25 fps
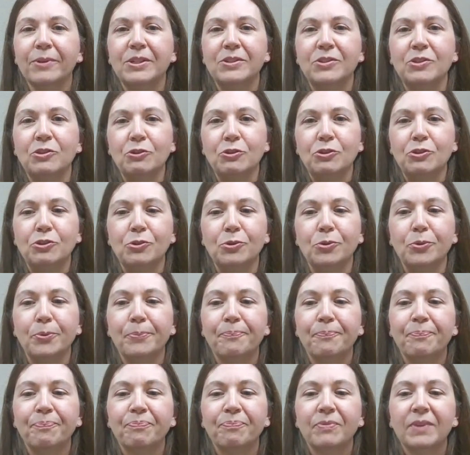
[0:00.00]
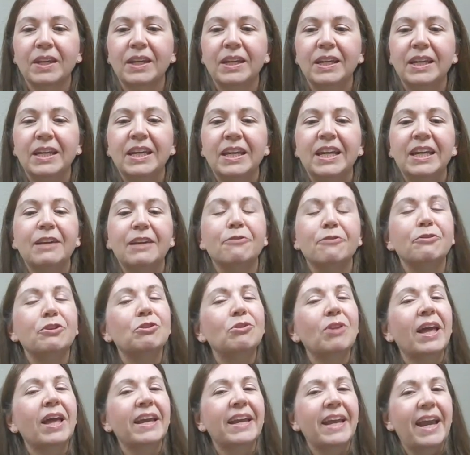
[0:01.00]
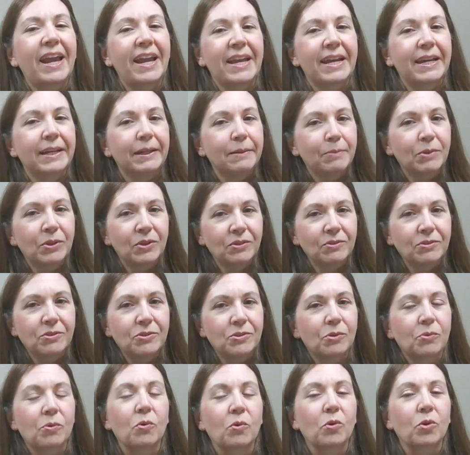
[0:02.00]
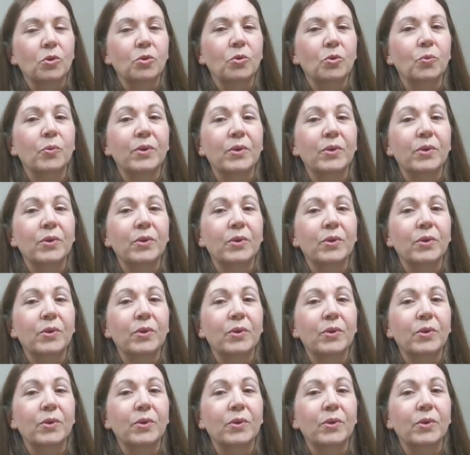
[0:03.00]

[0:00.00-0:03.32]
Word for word: reason too. If you like animals or